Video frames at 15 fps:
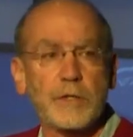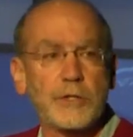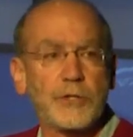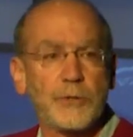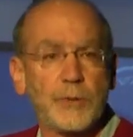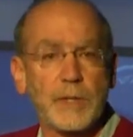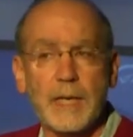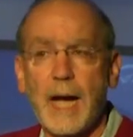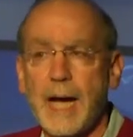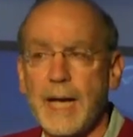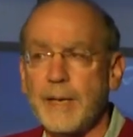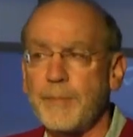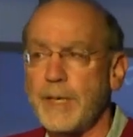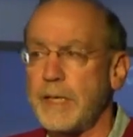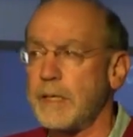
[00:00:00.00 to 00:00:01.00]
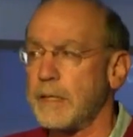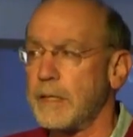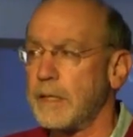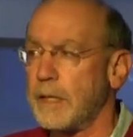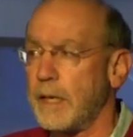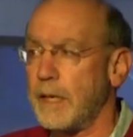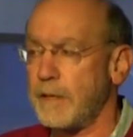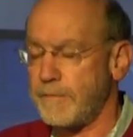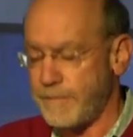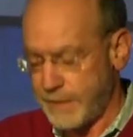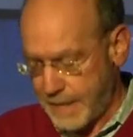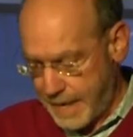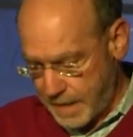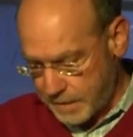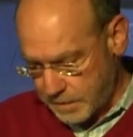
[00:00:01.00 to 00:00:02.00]
to economy and, and
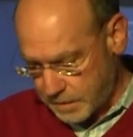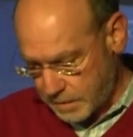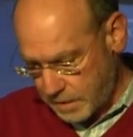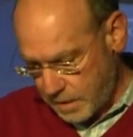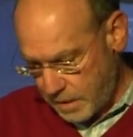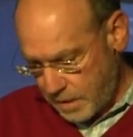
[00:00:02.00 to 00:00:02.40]
finance.